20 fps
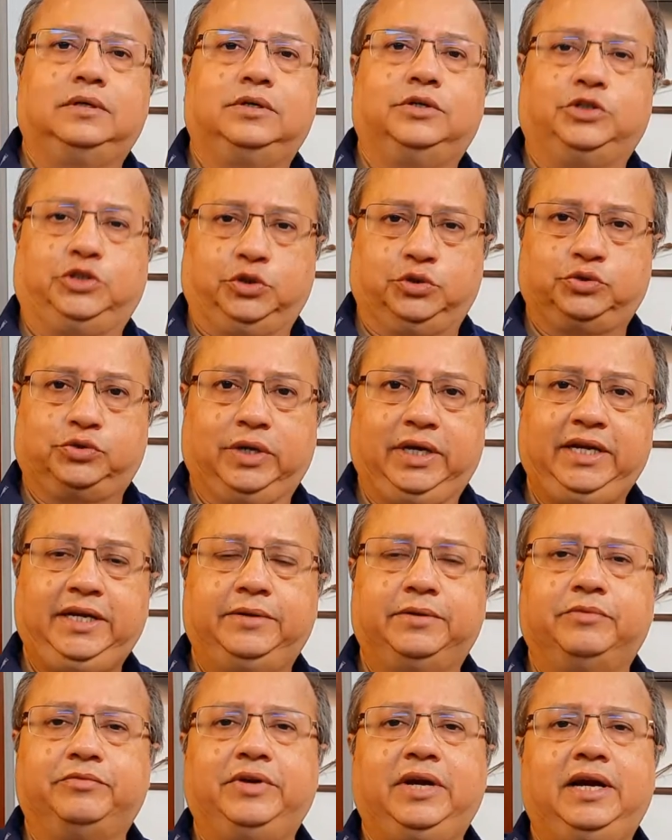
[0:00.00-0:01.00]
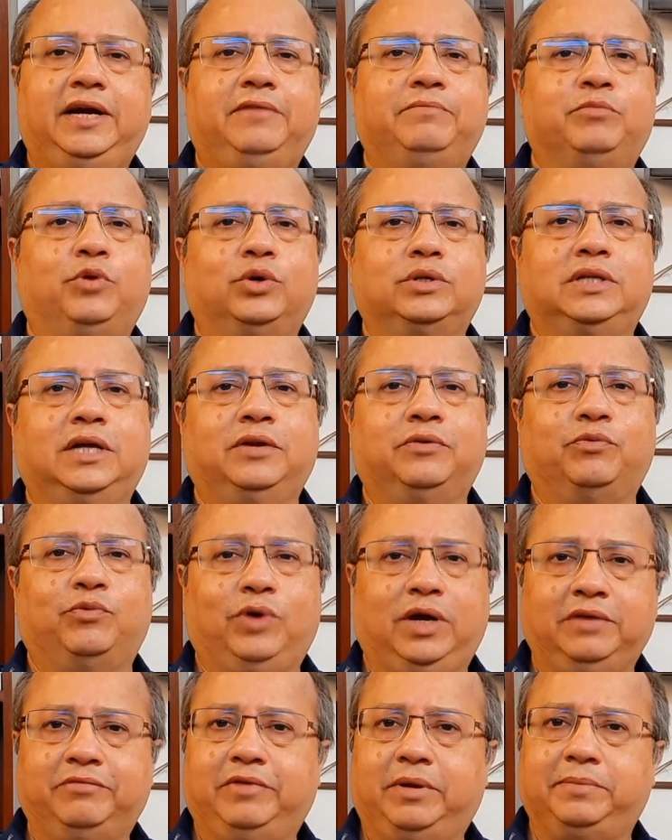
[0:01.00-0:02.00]
Usually, we have more than
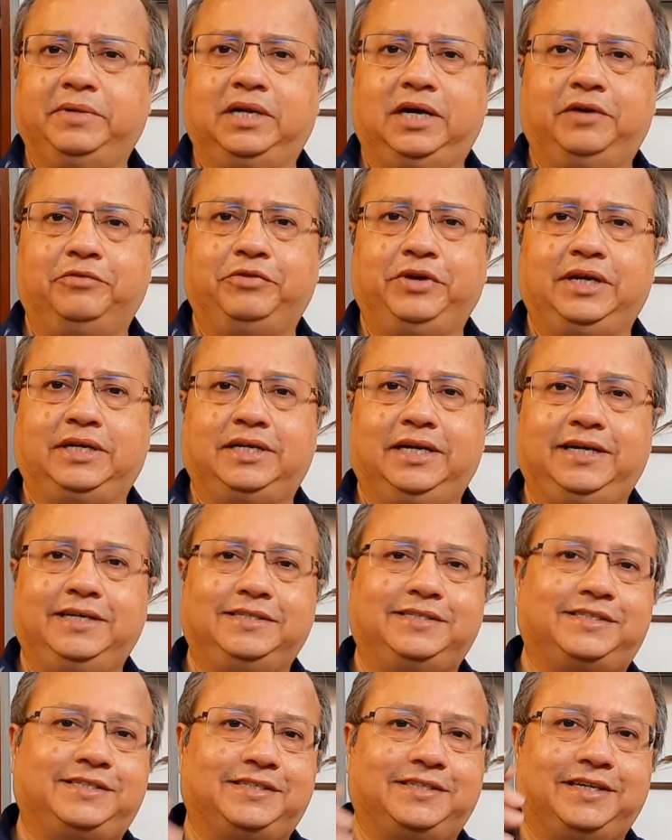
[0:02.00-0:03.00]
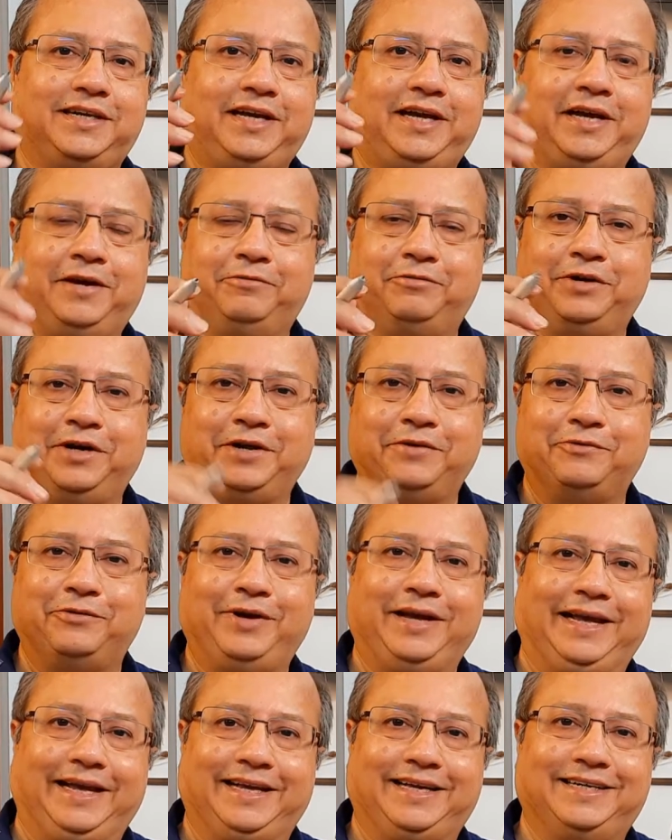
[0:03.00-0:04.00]
one webinar weekdays every
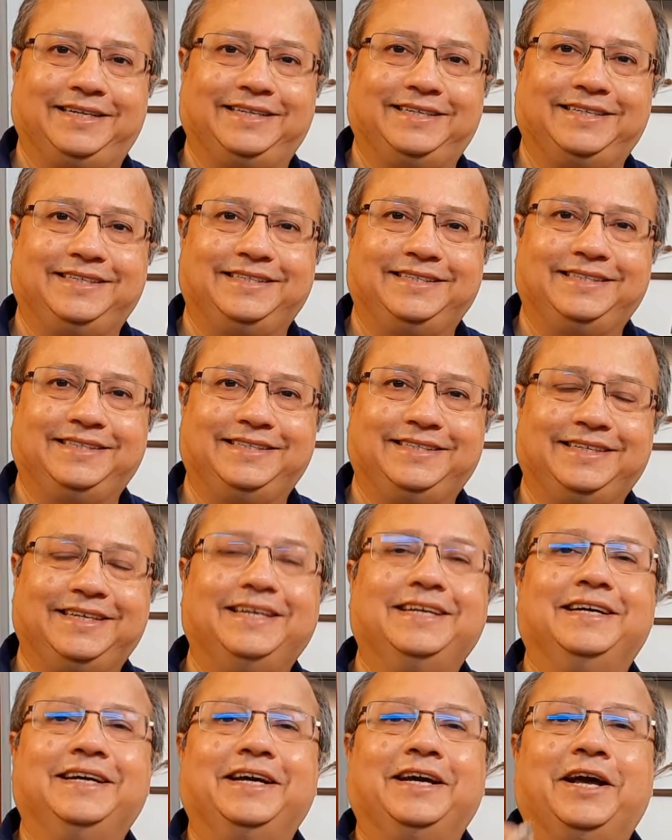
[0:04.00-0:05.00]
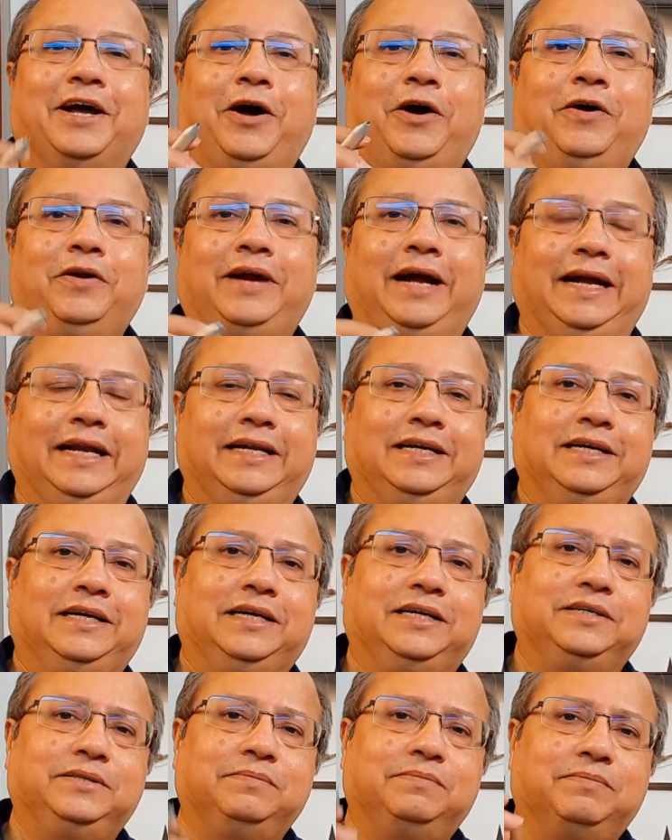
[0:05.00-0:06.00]
week. All right,
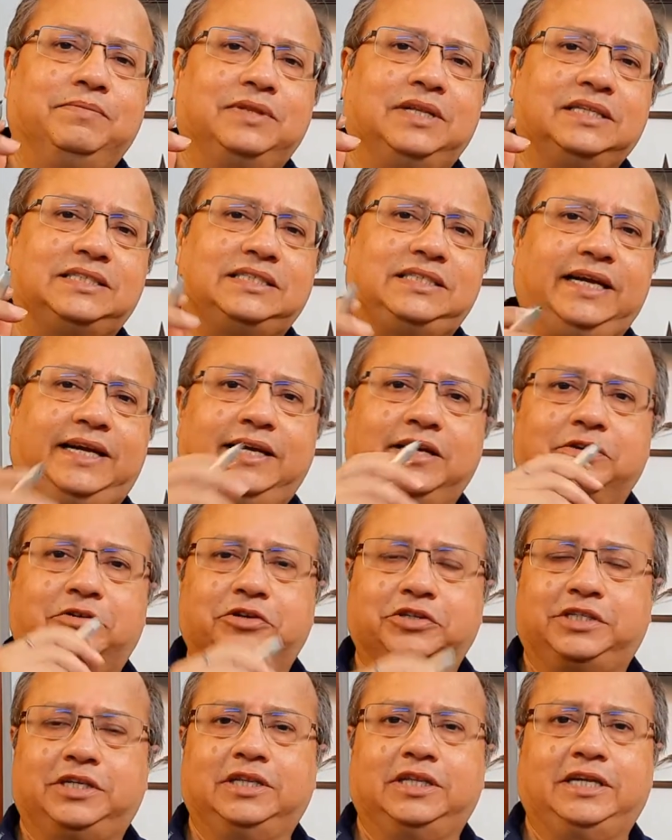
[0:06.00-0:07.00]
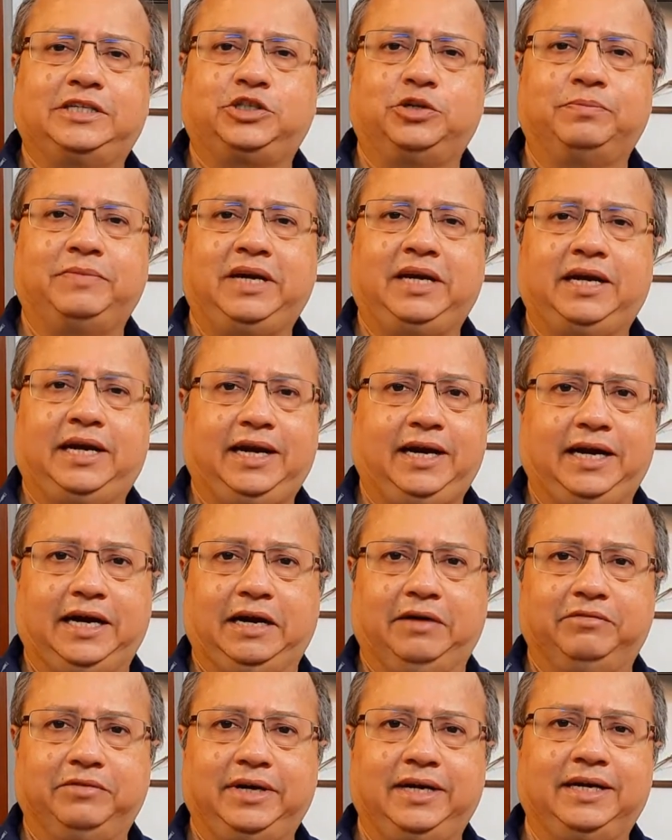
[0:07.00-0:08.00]
the second question that you may
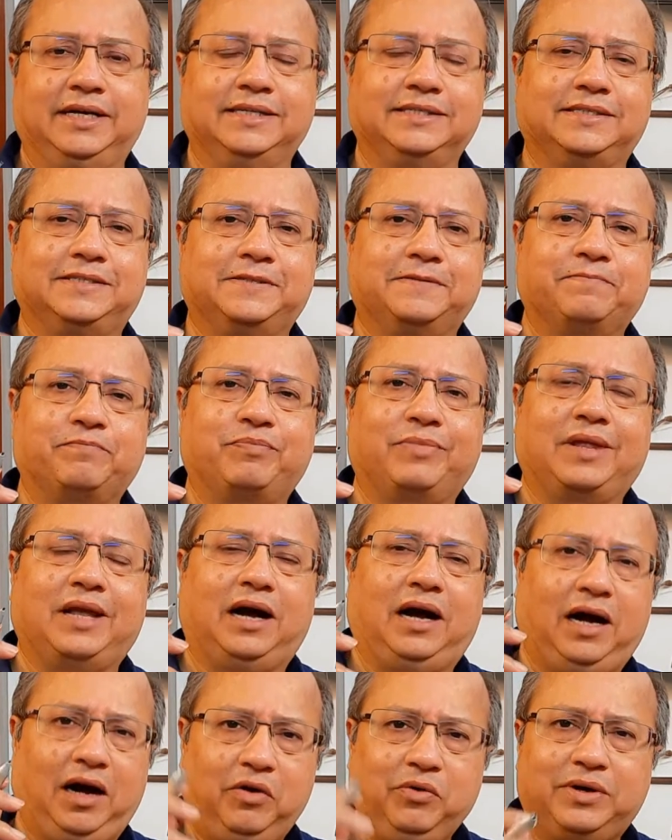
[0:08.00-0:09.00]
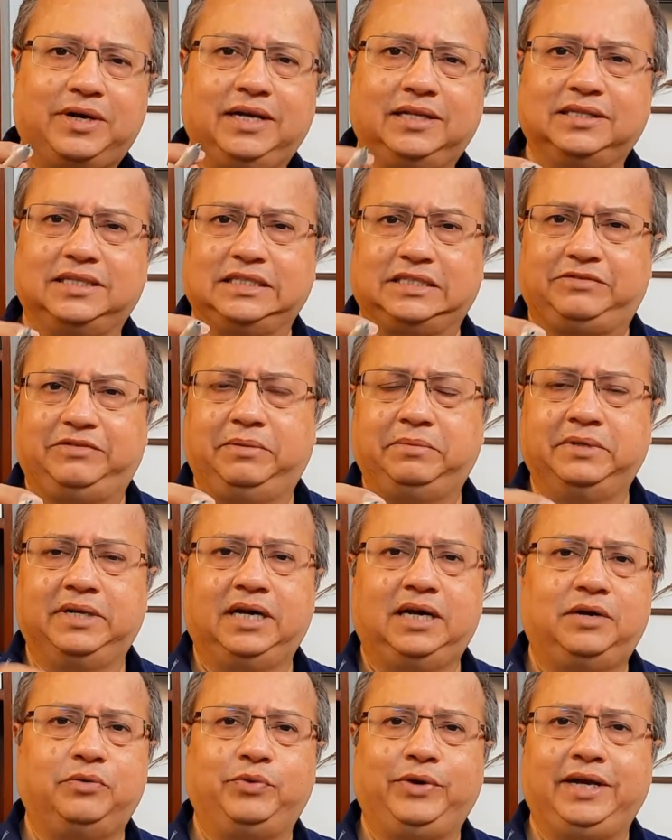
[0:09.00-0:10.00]
have is, how can this
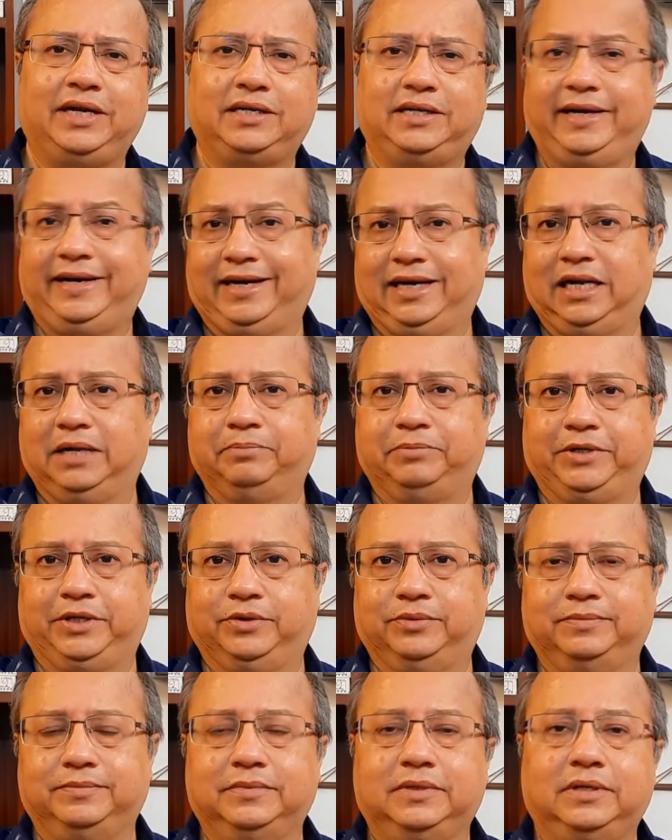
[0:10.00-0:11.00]
webinar weekday help you?